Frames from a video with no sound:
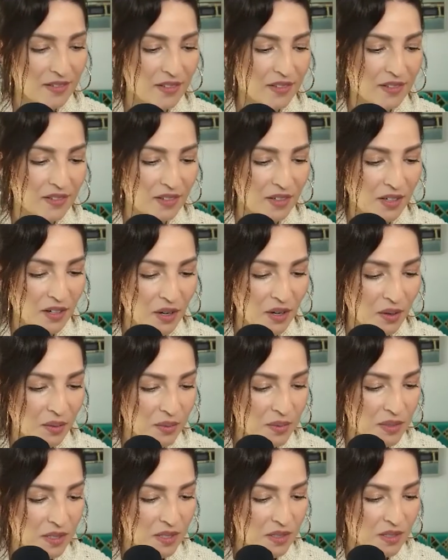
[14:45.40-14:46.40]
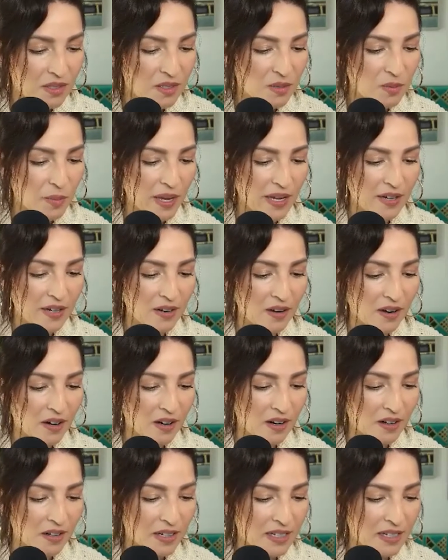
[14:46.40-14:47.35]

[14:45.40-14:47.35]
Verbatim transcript: you know, spent our